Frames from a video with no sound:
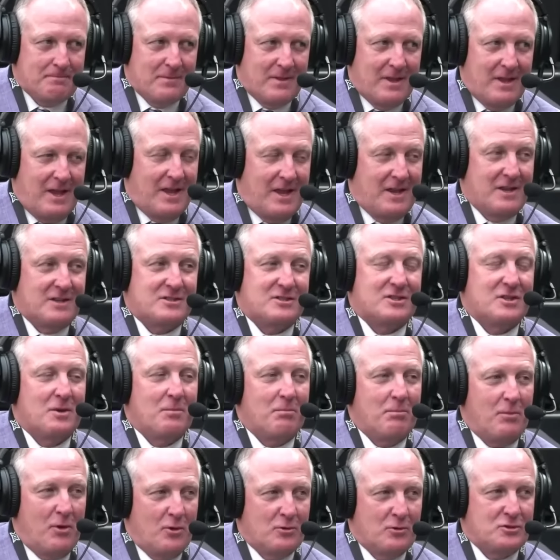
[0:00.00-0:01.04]
and it's the
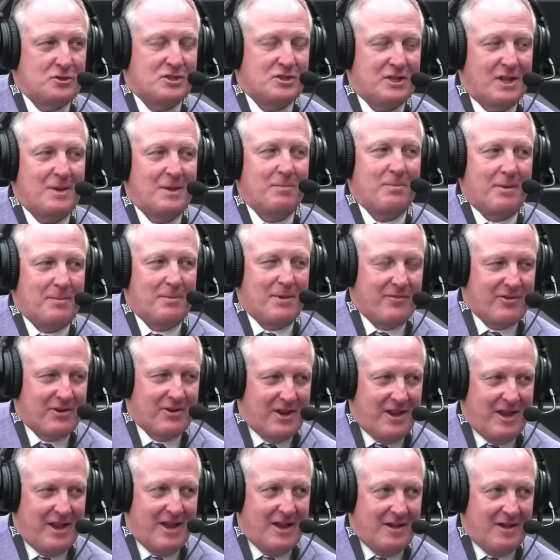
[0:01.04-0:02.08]
most sleep I'm ever
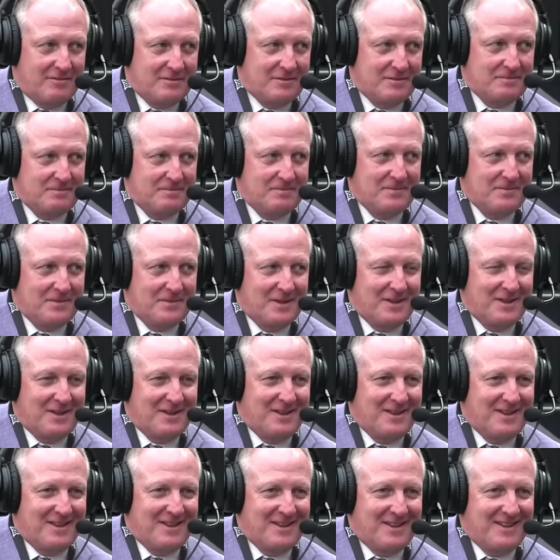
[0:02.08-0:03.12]
going to have.
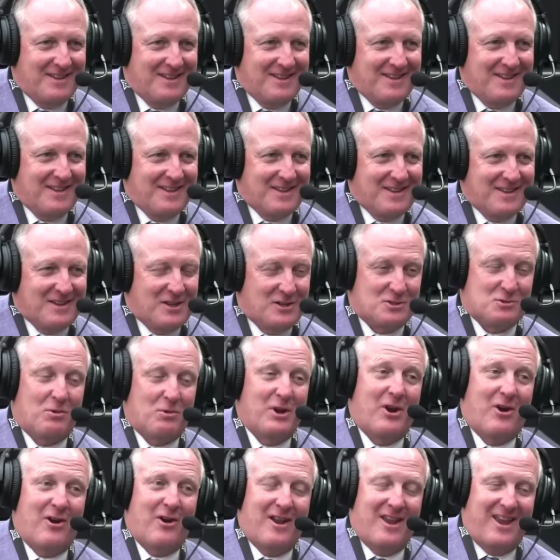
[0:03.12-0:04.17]
Because we
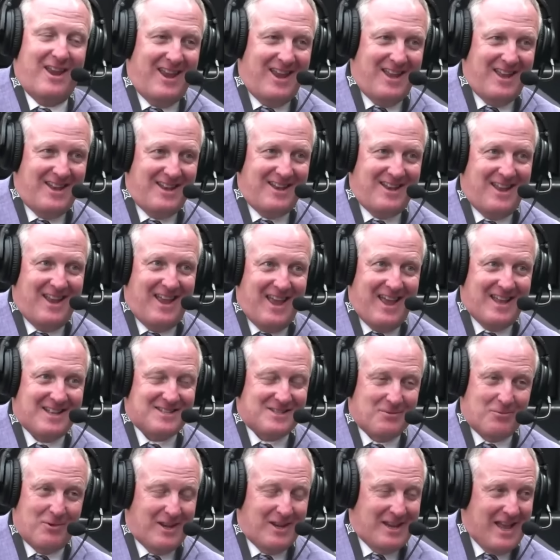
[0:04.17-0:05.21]
are in at,
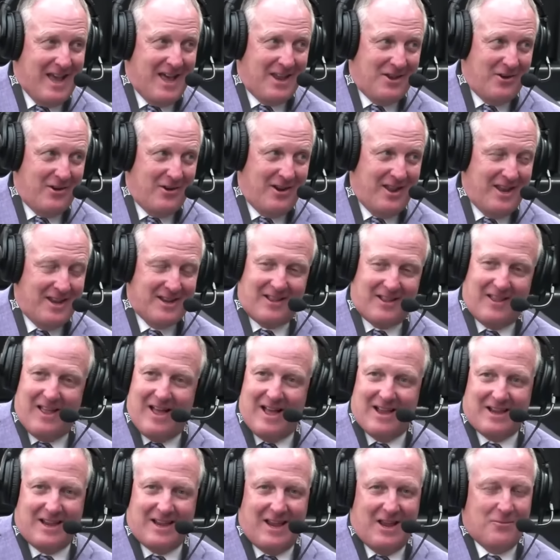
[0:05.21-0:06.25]
we got here at 8
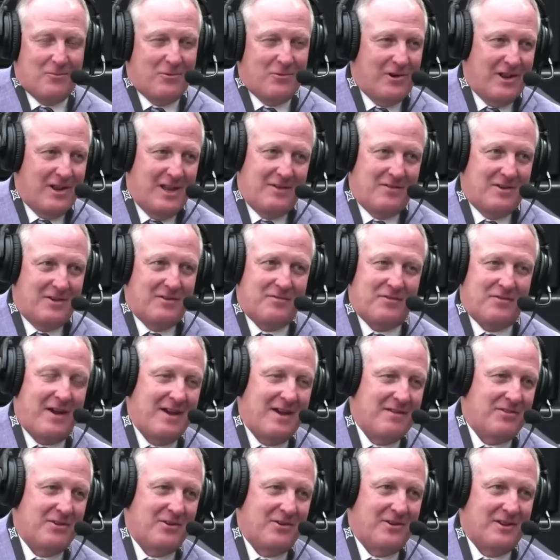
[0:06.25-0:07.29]
o'clock, and we're leaving at
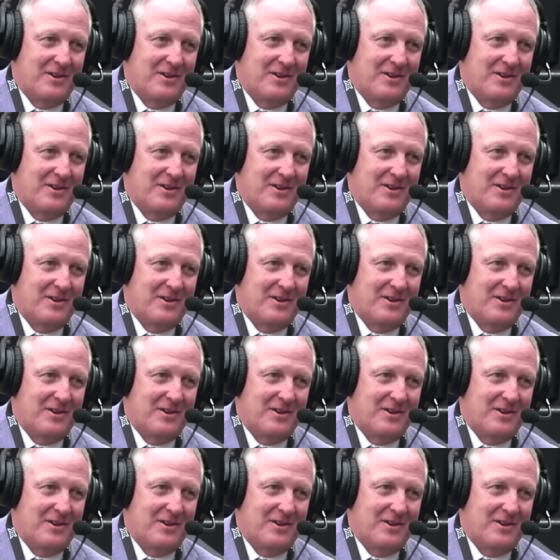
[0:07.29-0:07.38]
5:30.